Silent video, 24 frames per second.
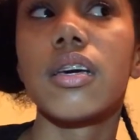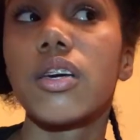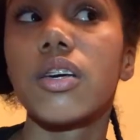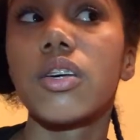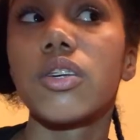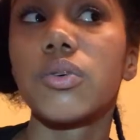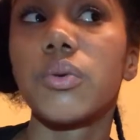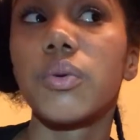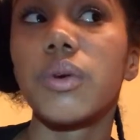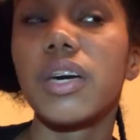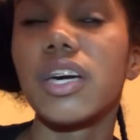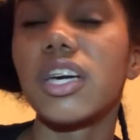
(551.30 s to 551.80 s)

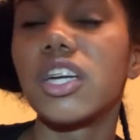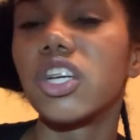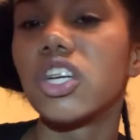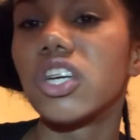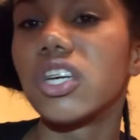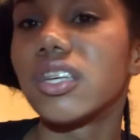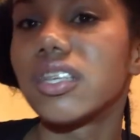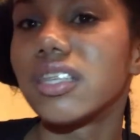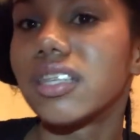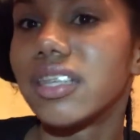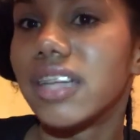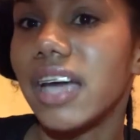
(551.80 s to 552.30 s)
so it can
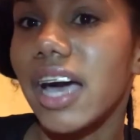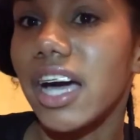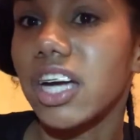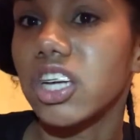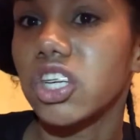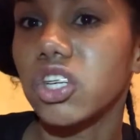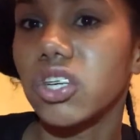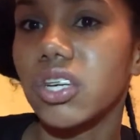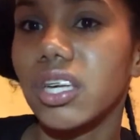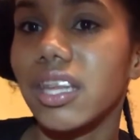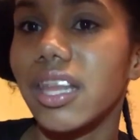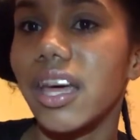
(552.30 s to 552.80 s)
just
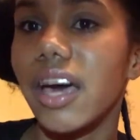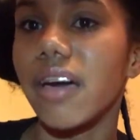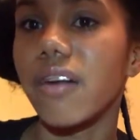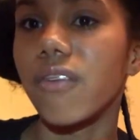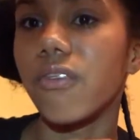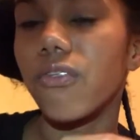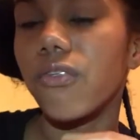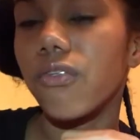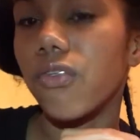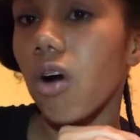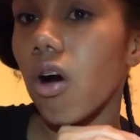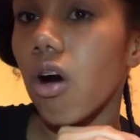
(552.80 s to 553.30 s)
naturally like
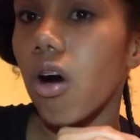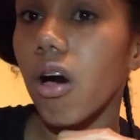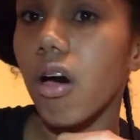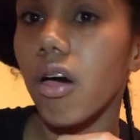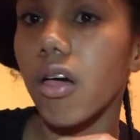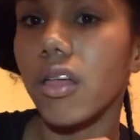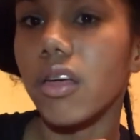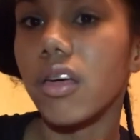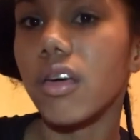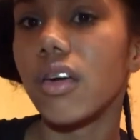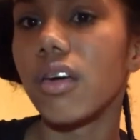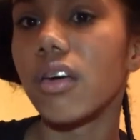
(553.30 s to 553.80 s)

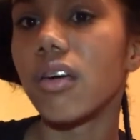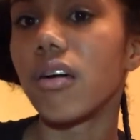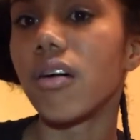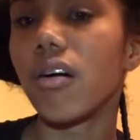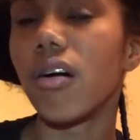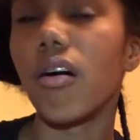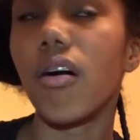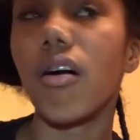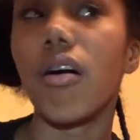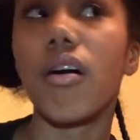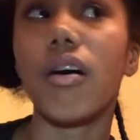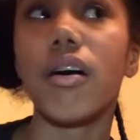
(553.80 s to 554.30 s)
fall
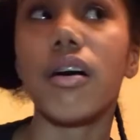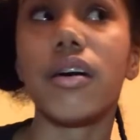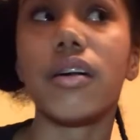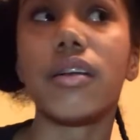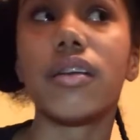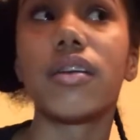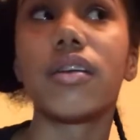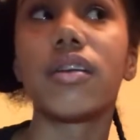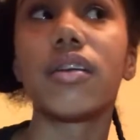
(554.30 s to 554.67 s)
on.